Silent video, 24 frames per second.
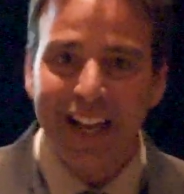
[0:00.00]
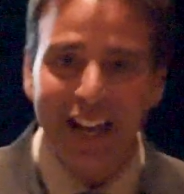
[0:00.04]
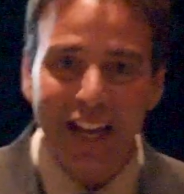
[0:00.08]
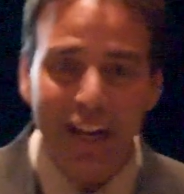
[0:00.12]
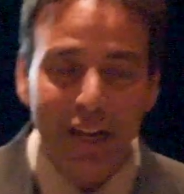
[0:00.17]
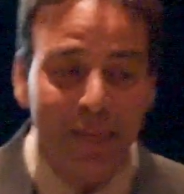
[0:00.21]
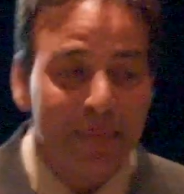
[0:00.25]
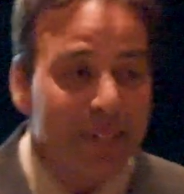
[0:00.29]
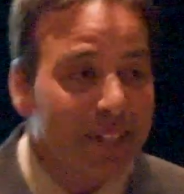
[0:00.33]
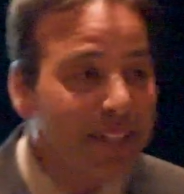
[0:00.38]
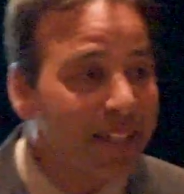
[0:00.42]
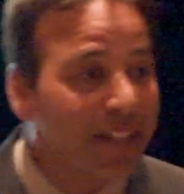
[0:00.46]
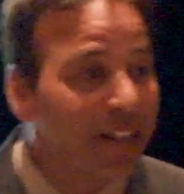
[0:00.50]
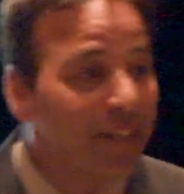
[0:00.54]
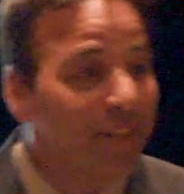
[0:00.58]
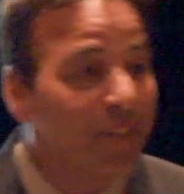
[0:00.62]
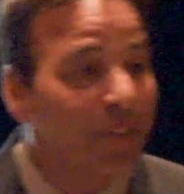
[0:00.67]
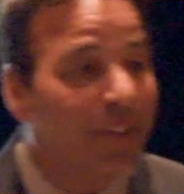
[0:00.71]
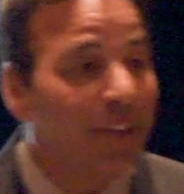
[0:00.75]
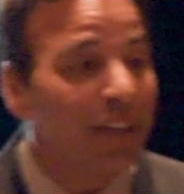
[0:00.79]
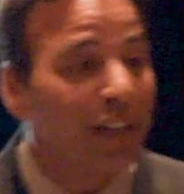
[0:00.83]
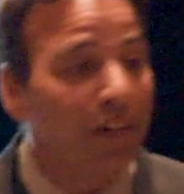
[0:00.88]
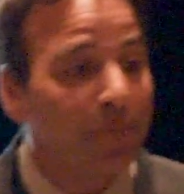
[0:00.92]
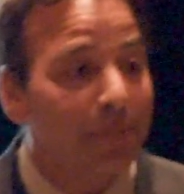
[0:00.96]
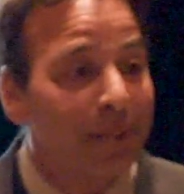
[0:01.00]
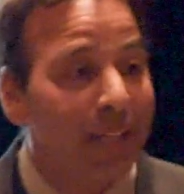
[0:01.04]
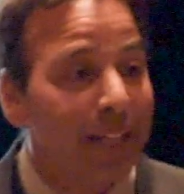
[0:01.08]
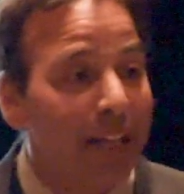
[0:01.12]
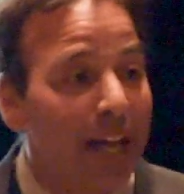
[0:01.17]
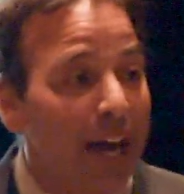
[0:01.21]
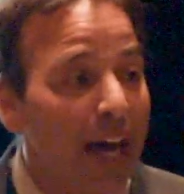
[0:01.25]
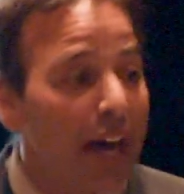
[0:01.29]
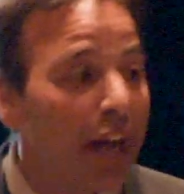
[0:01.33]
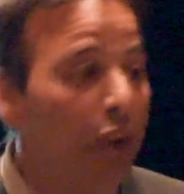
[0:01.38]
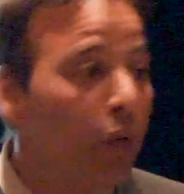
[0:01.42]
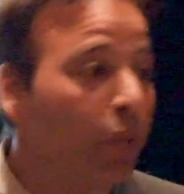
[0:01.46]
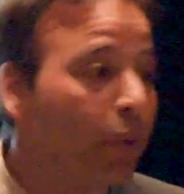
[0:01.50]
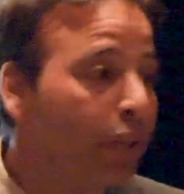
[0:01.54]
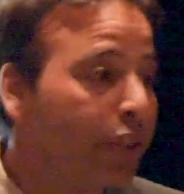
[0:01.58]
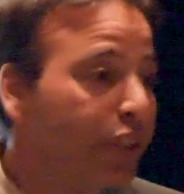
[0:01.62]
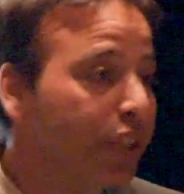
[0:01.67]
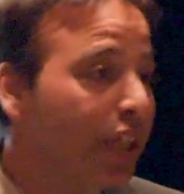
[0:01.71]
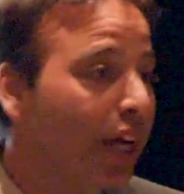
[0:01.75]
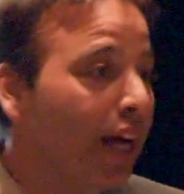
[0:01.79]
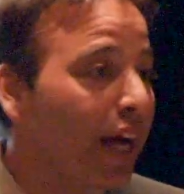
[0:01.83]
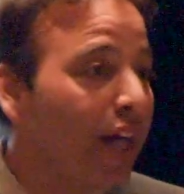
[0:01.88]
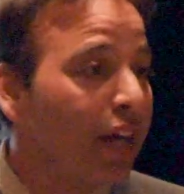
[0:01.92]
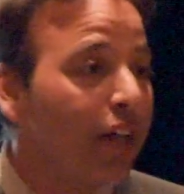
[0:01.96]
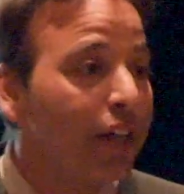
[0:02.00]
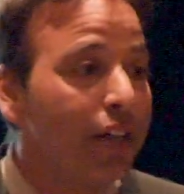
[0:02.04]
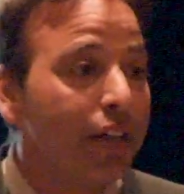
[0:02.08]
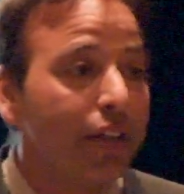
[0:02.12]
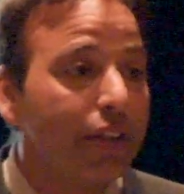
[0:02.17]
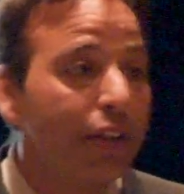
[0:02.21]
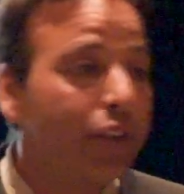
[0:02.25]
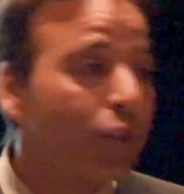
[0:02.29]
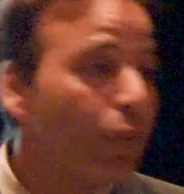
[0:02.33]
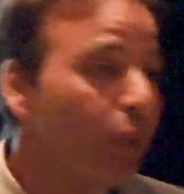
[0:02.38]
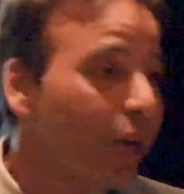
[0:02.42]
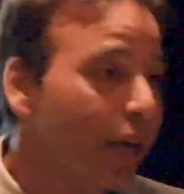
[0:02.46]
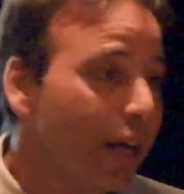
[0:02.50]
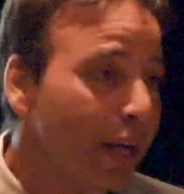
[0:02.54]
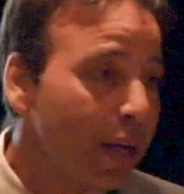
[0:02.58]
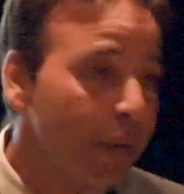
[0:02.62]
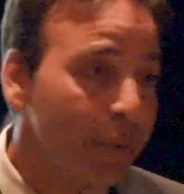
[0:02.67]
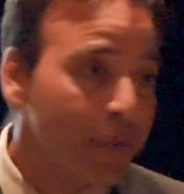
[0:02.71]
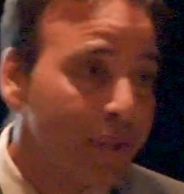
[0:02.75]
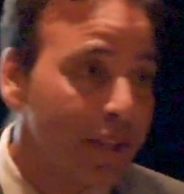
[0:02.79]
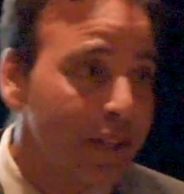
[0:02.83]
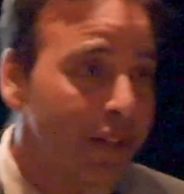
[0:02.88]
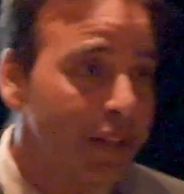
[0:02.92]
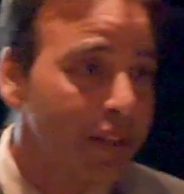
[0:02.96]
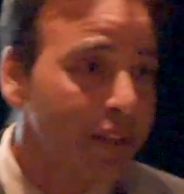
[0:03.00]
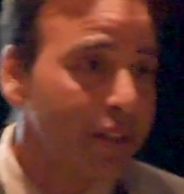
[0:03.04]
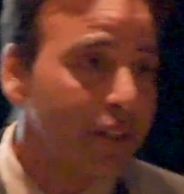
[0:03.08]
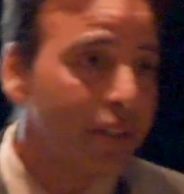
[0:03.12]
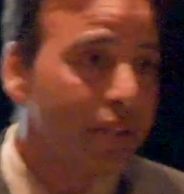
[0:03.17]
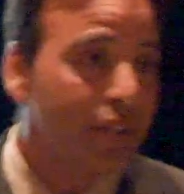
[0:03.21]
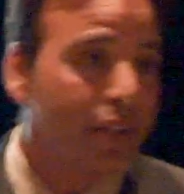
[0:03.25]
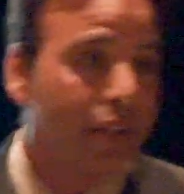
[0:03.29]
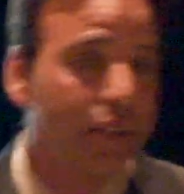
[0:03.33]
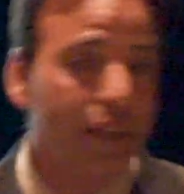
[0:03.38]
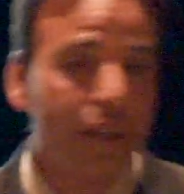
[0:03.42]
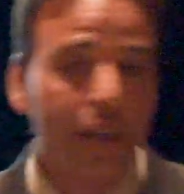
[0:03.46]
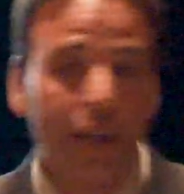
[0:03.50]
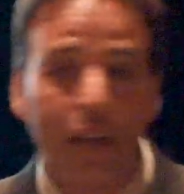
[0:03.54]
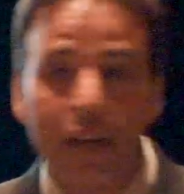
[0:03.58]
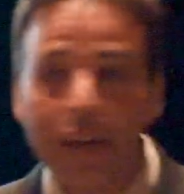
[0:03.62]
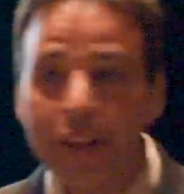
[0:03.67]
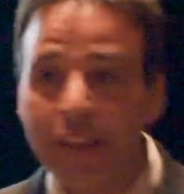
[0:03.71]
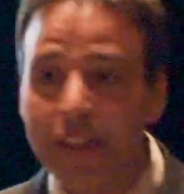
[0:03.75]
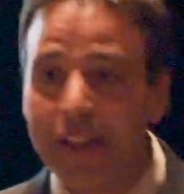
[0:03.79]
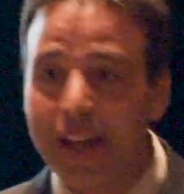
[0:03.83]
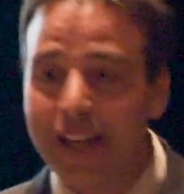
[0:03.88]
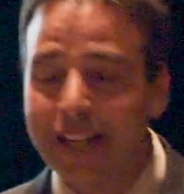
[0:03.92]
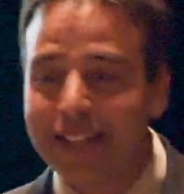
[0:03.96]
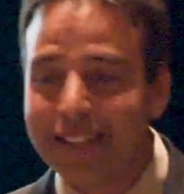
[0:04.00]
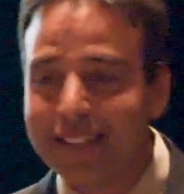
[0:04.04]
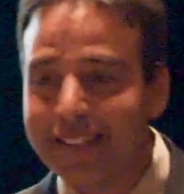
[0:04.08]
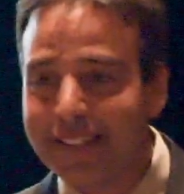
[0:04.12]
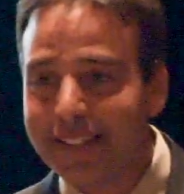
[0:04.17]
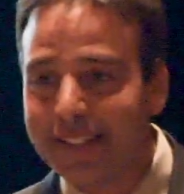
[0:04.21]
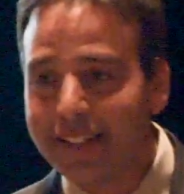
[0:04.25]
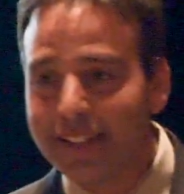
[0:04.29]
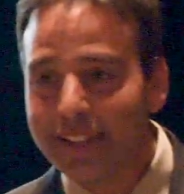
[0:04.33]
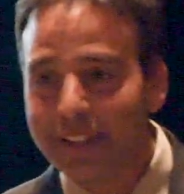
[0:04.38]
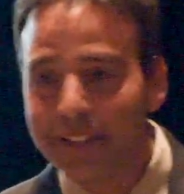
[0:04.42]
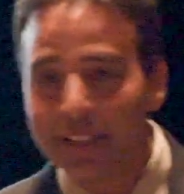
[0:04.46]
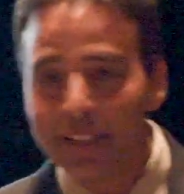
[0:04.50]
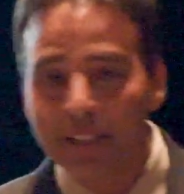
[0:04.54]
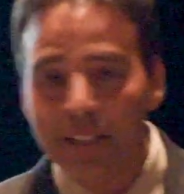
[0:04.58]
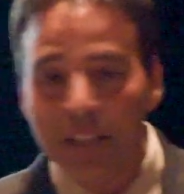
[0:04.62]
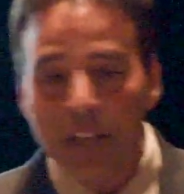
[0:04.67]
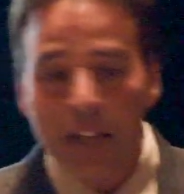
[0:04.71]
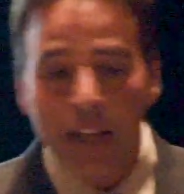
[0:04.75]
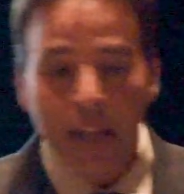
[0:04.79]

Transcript: And I'm going to give you something I wish I learned when I was younger that I didn't,